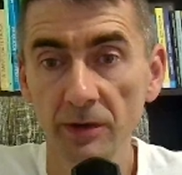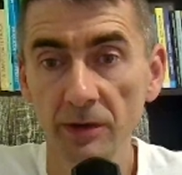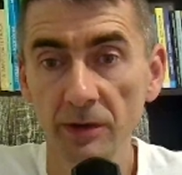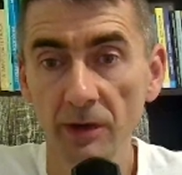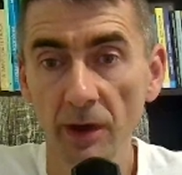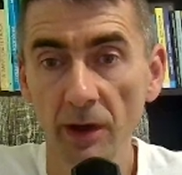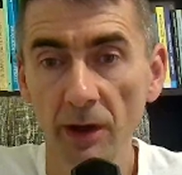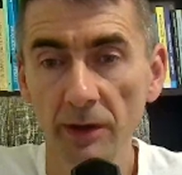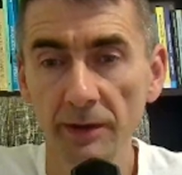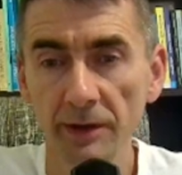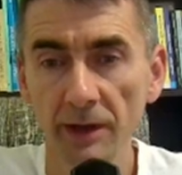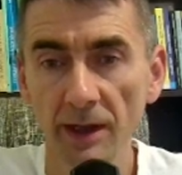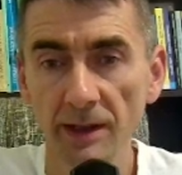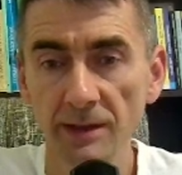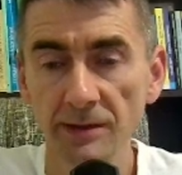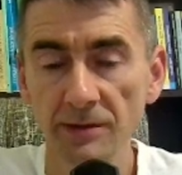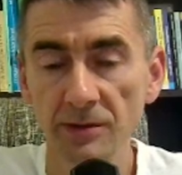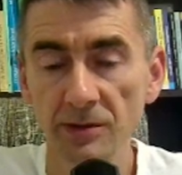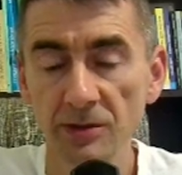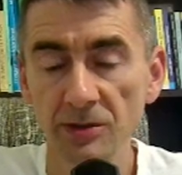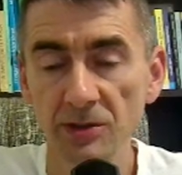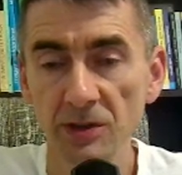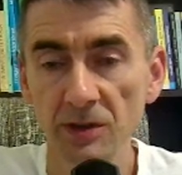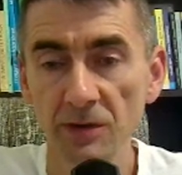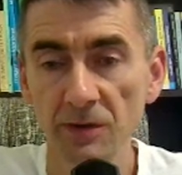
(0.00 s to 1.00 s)
attacks the
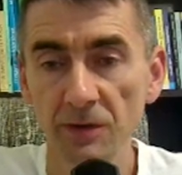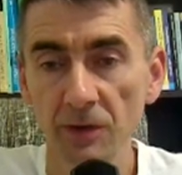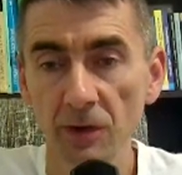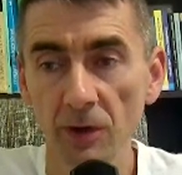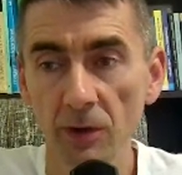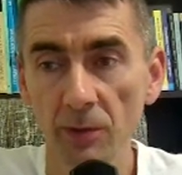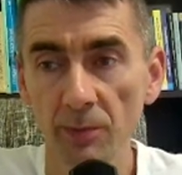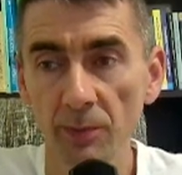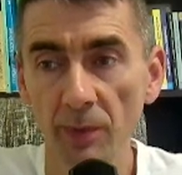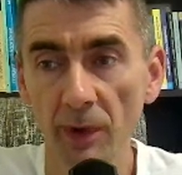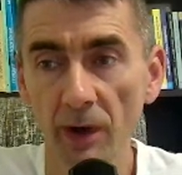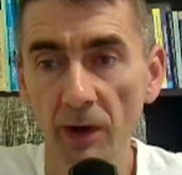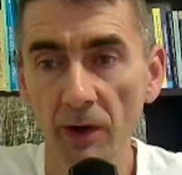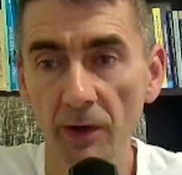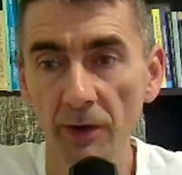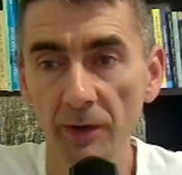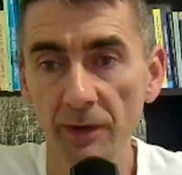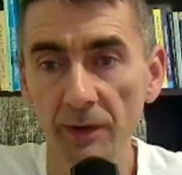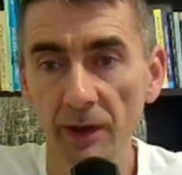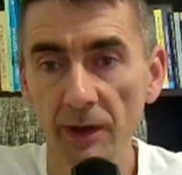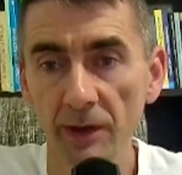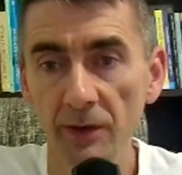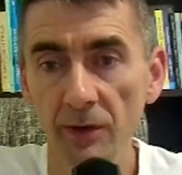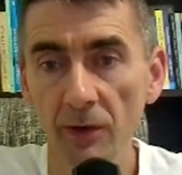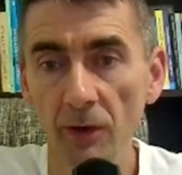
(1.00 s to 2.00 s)
g4 pawn
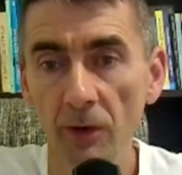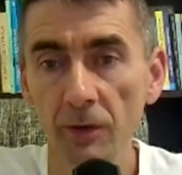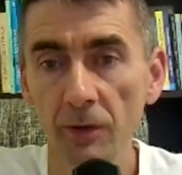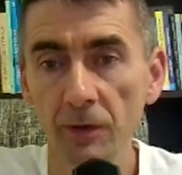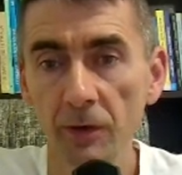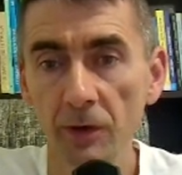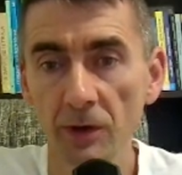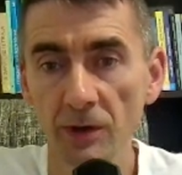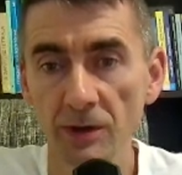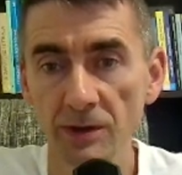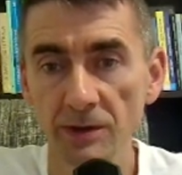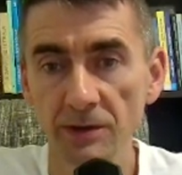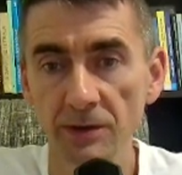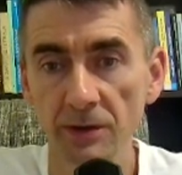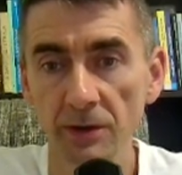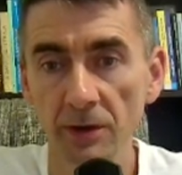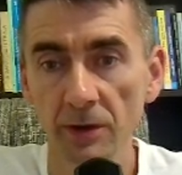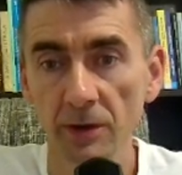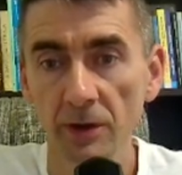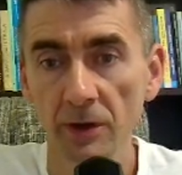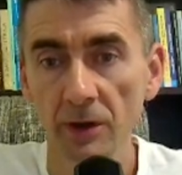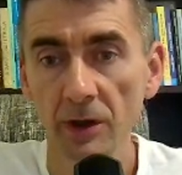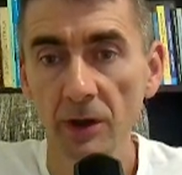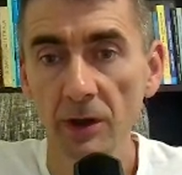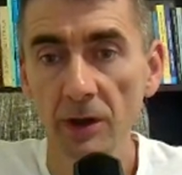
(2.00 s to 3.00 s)
and offers the
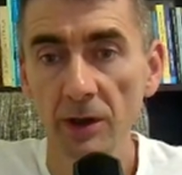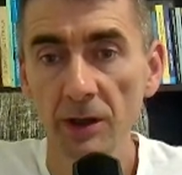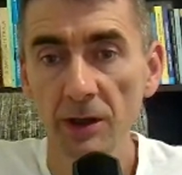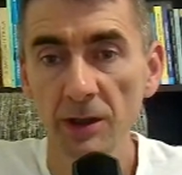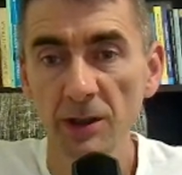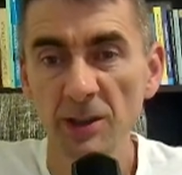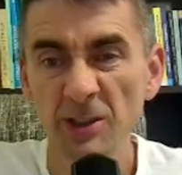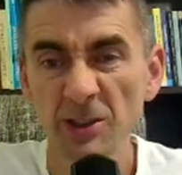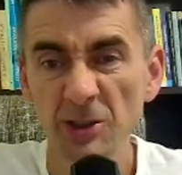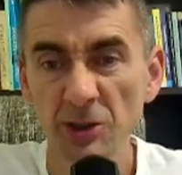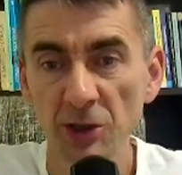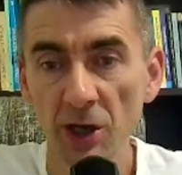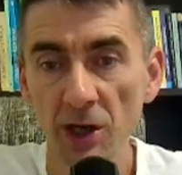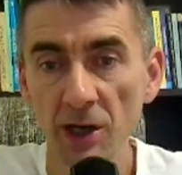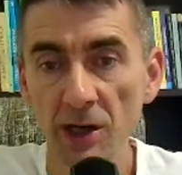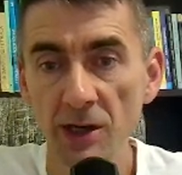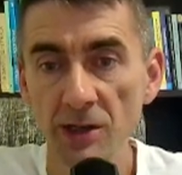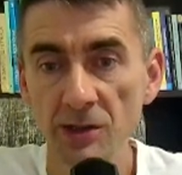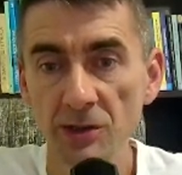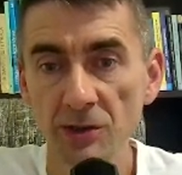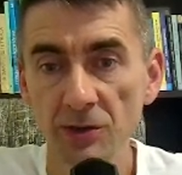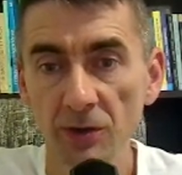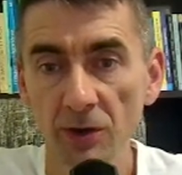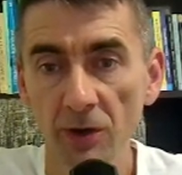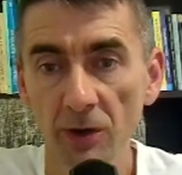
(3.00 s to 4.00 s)

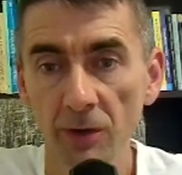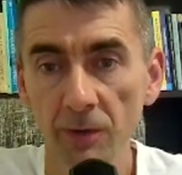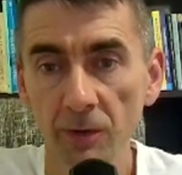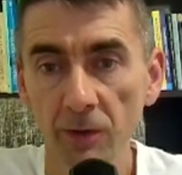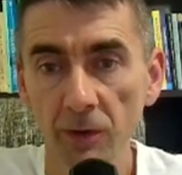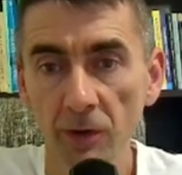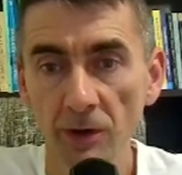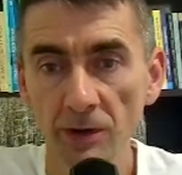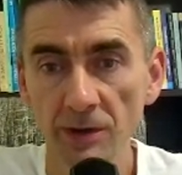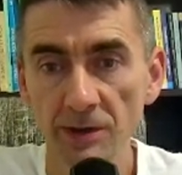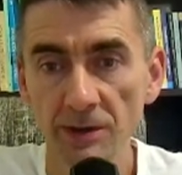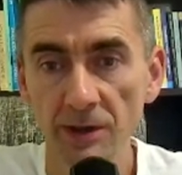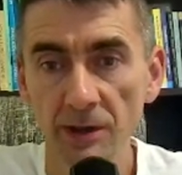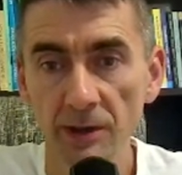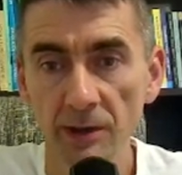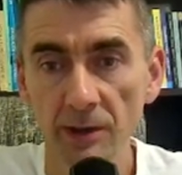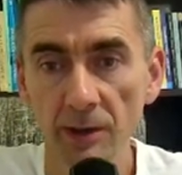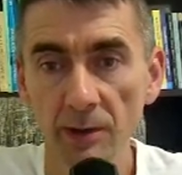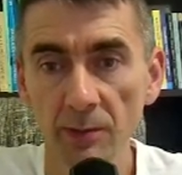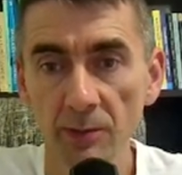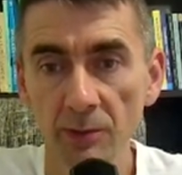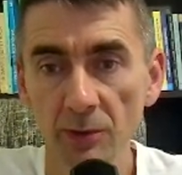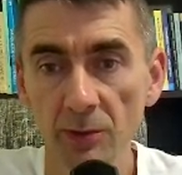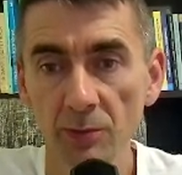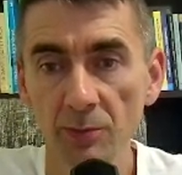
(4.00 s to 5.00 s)
exchange or forcing him
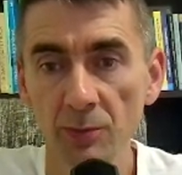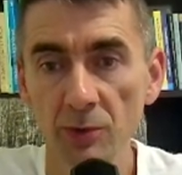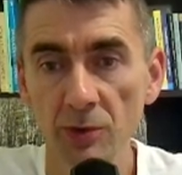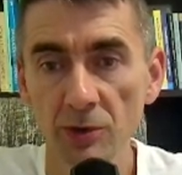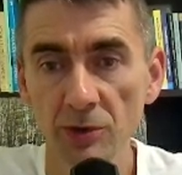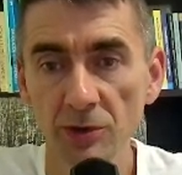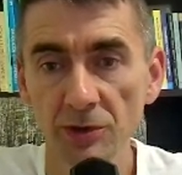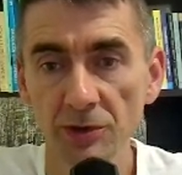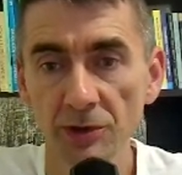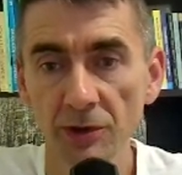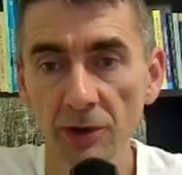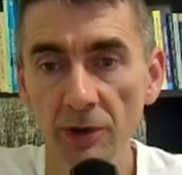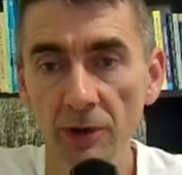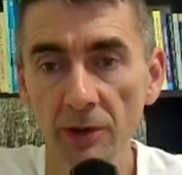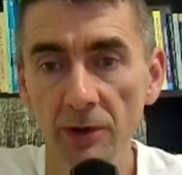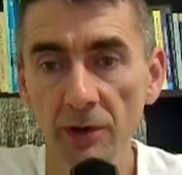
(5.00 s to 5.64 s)
to push the